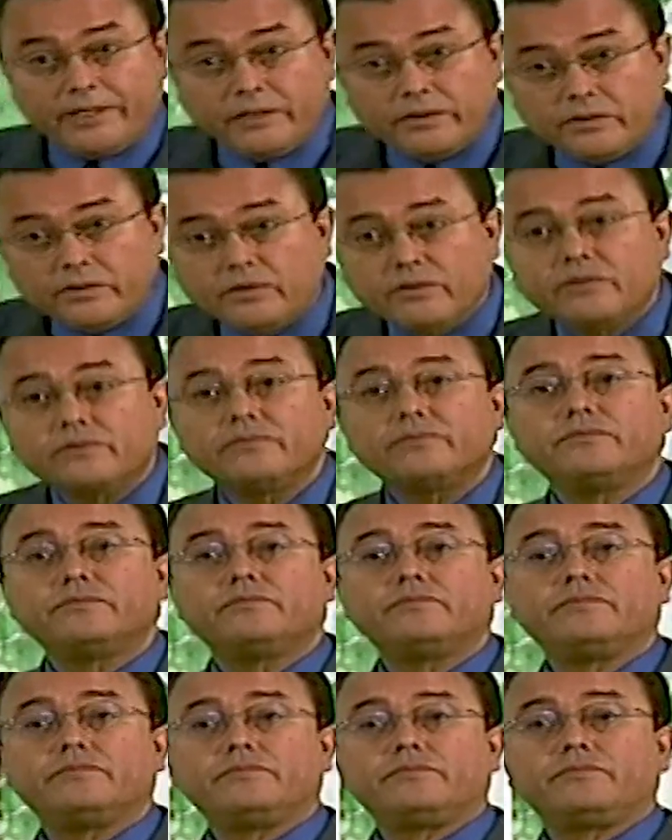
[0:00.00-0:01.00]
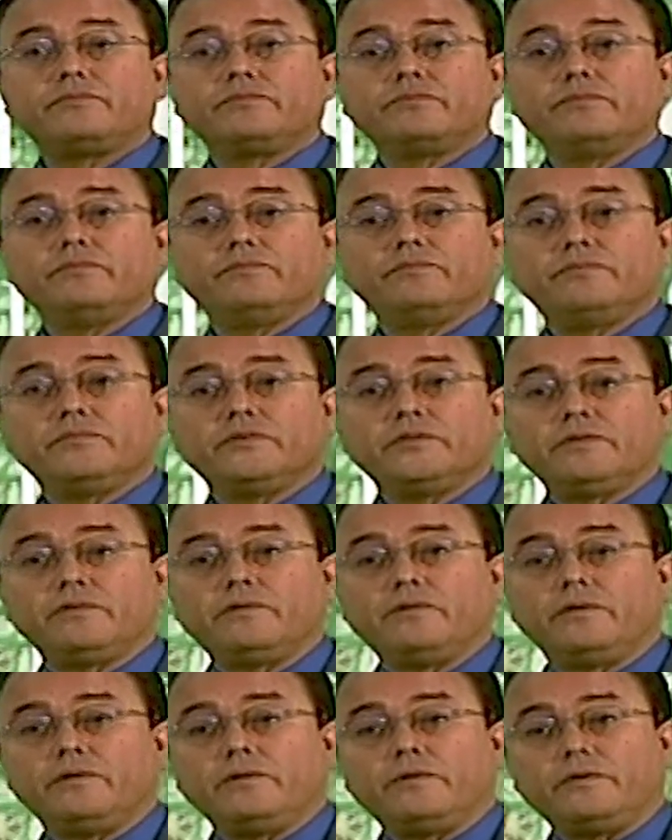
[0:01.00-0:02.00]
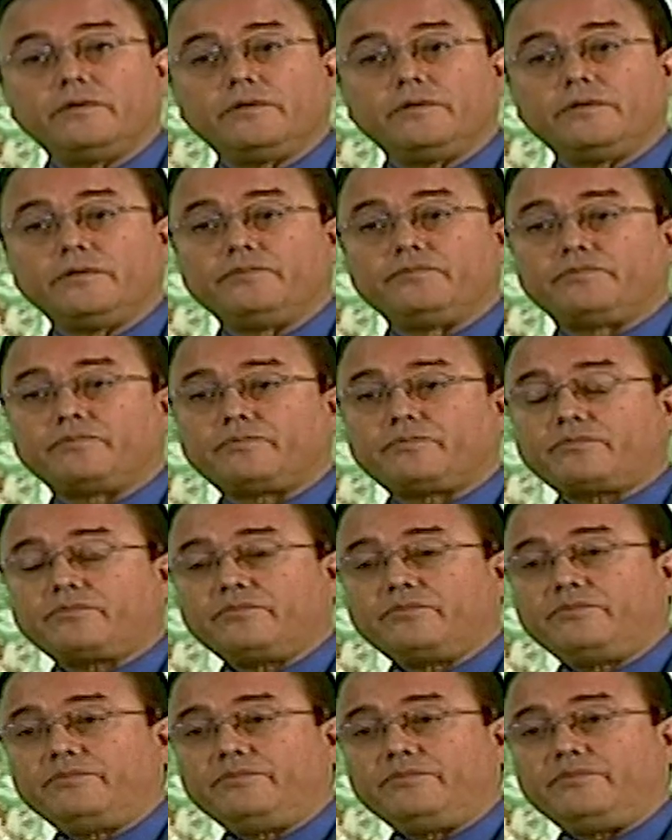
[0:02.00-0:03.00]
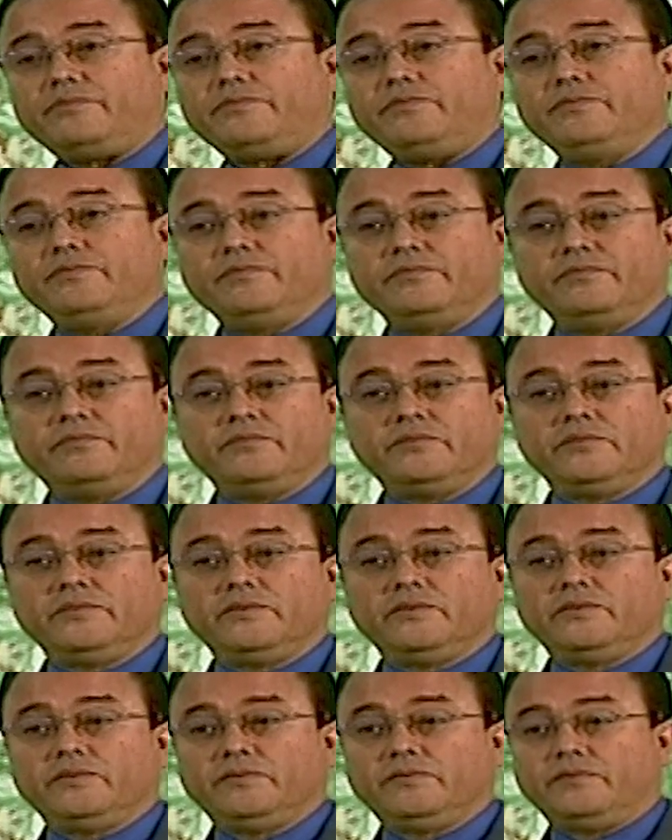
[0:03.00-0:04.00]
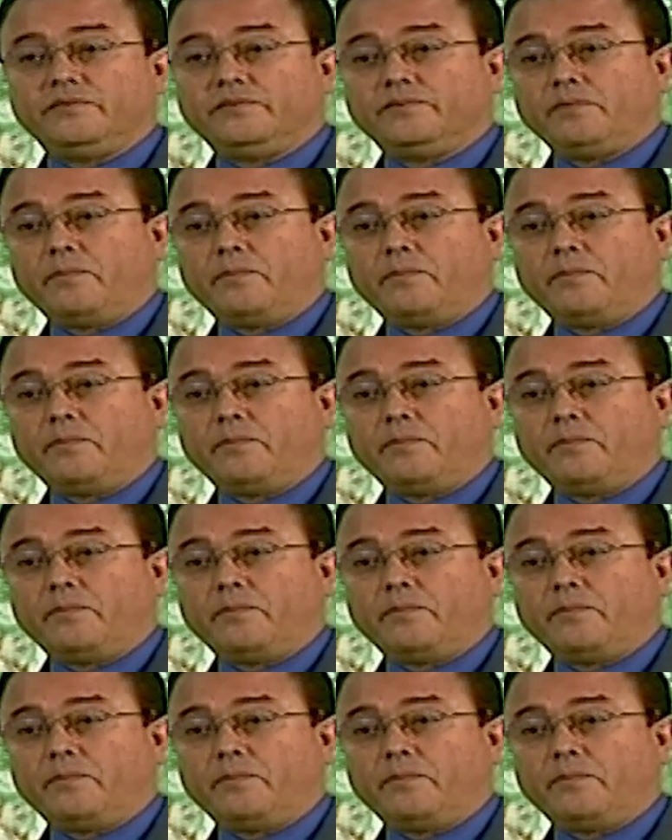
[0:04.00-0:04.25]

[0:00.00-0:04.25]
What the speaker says: No one is speaking in this clip.